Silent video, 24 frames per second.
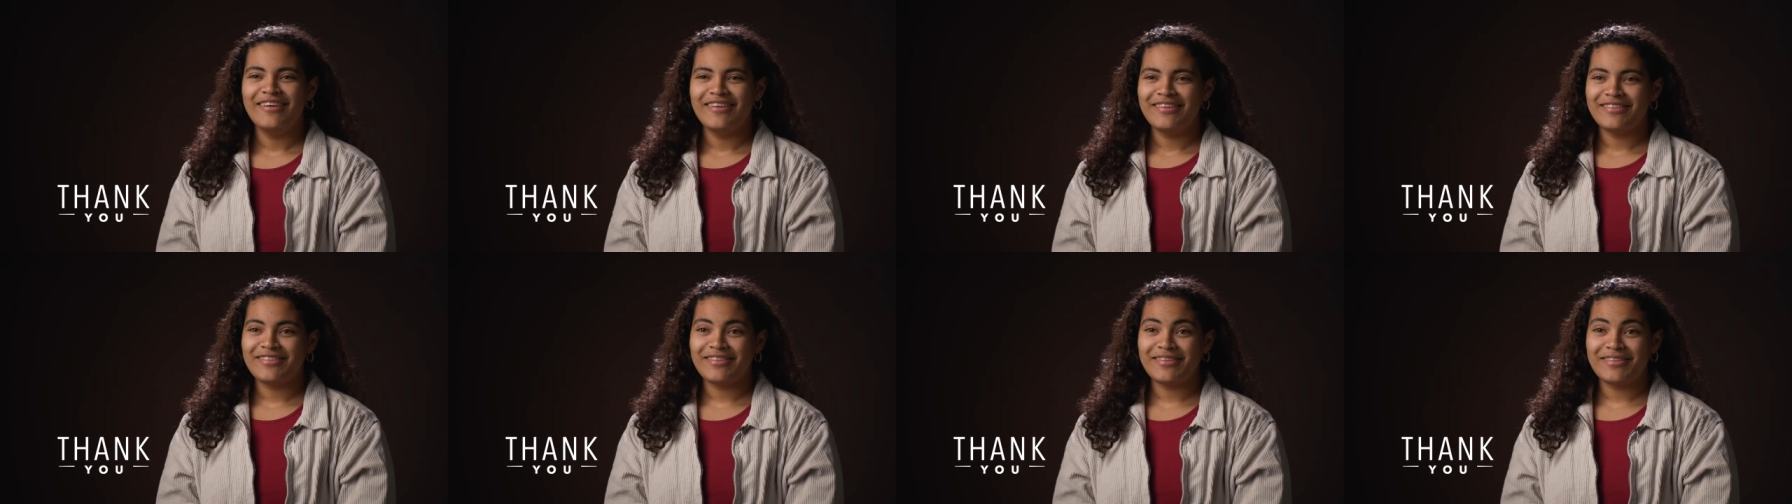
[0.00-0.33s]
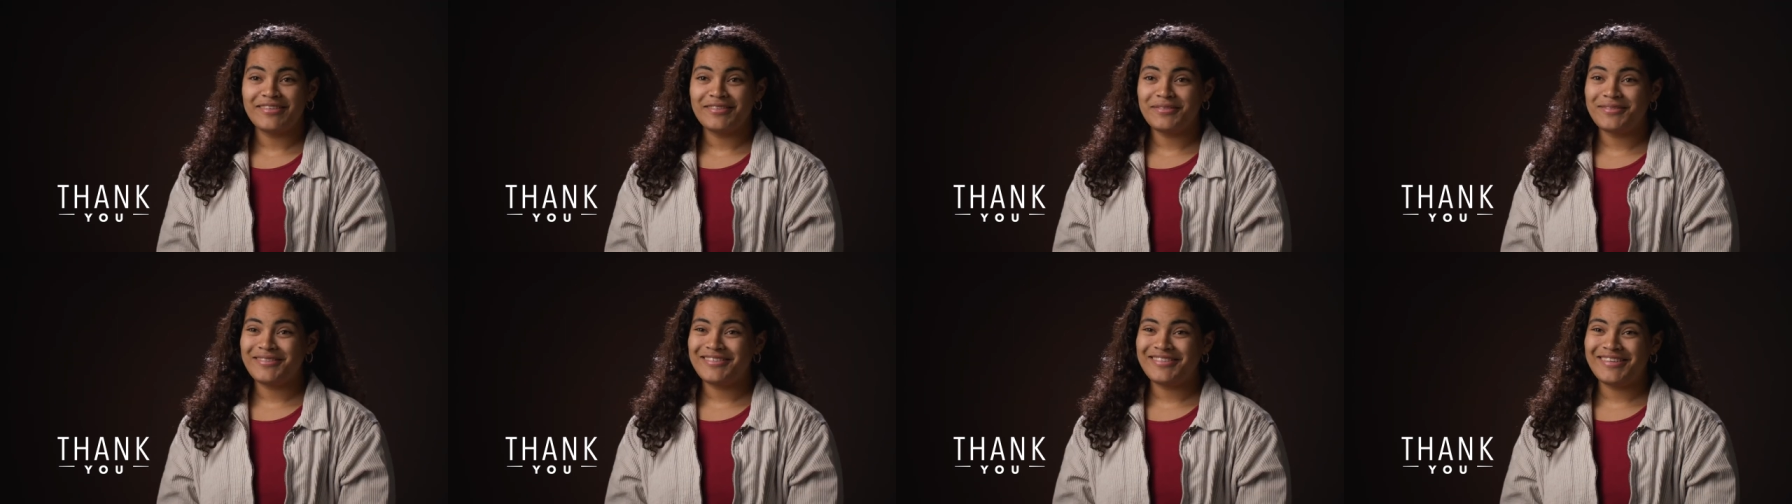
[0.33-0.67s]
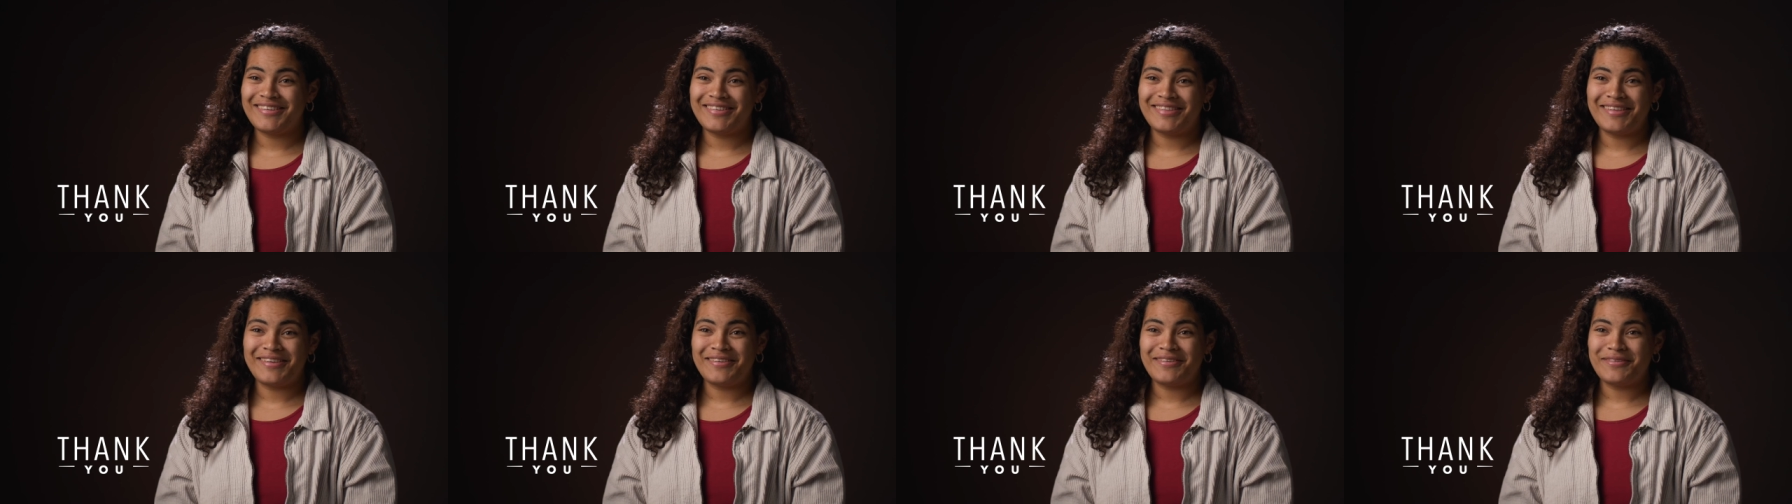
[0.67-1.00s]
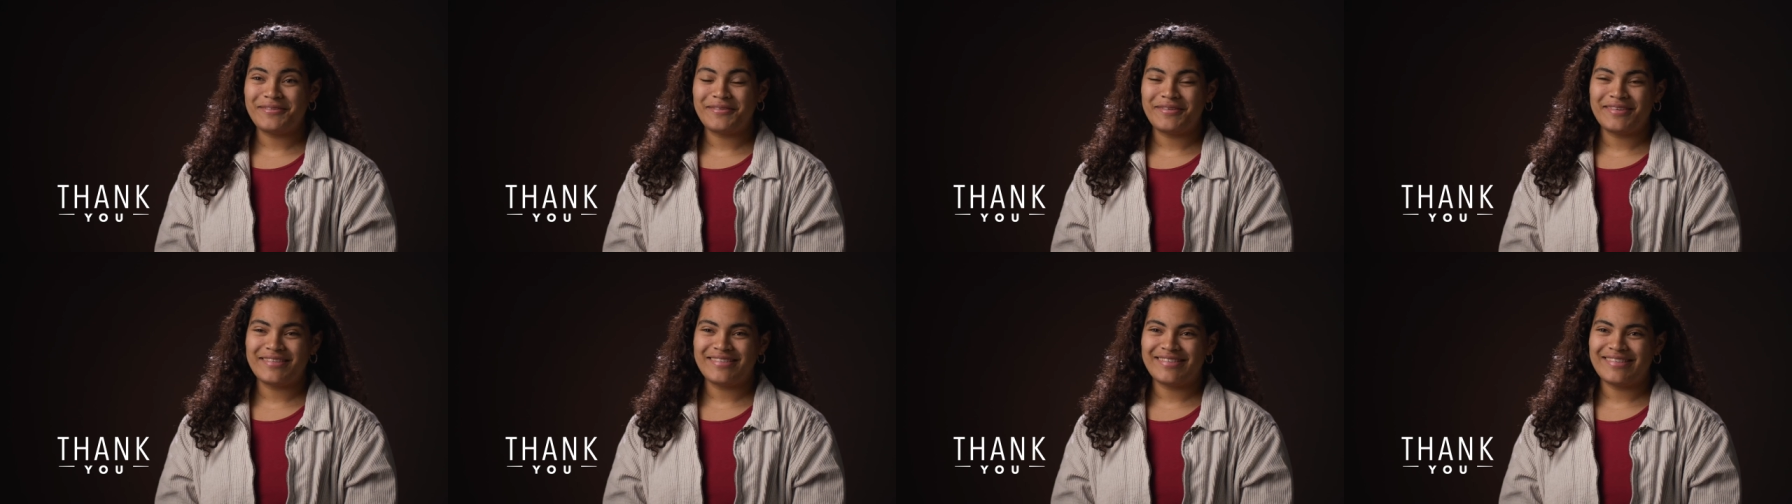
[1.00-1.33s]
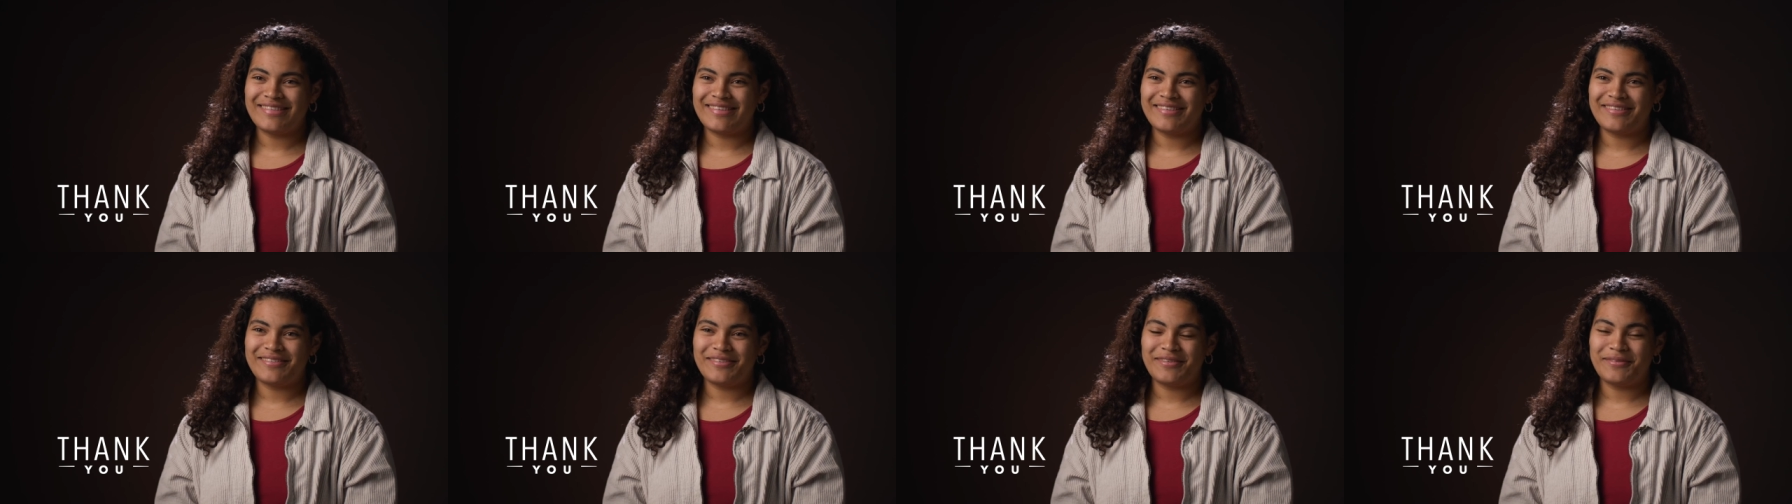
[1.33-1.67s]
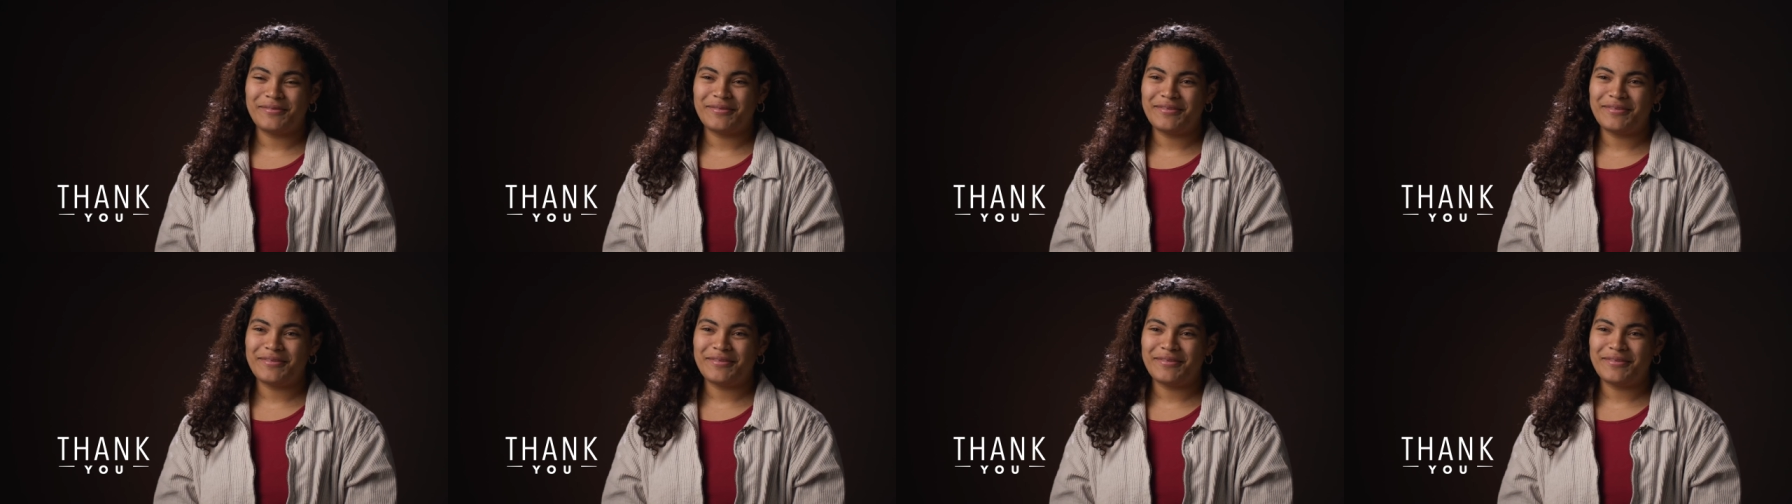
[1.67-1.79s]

So I just want to say thank you, Christy, because you